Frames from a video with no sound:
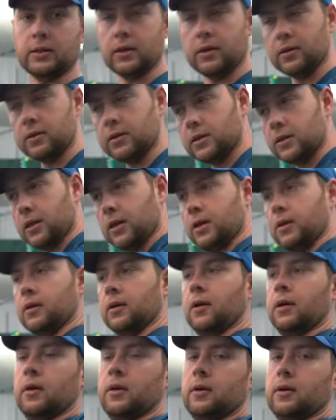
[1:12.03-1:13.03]
The other side,
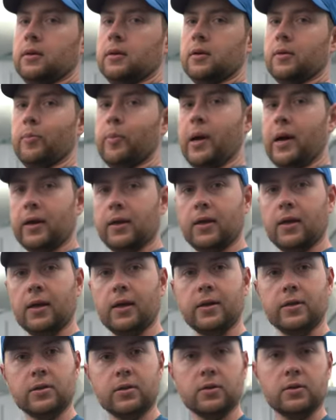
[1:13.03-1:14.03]
their
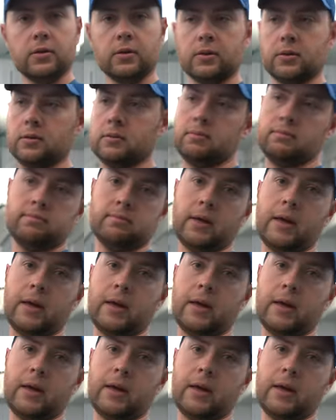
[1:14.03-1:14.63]
backhands and just